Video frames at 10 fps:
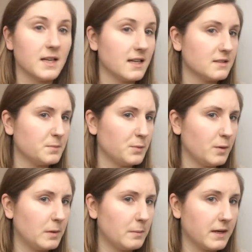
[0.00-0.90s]
that's
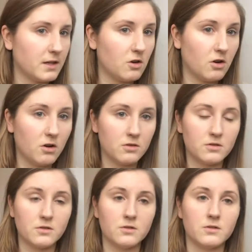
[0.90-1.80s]
probably my
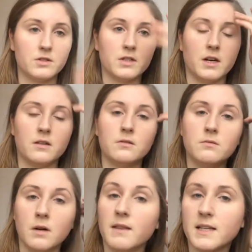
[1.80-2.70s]
contour done.
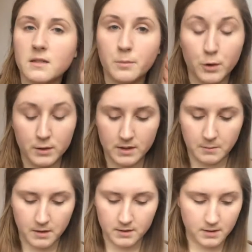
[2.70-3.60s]
Well, that's the
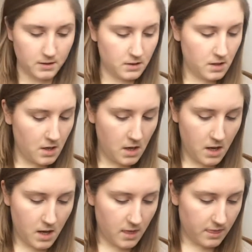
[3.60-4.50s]
bronzing part done.
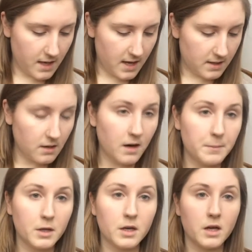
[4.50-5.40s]
Then
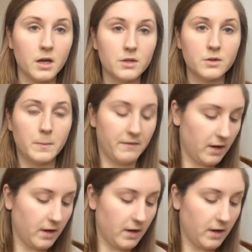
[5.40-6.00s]
I'm gonna do a bit of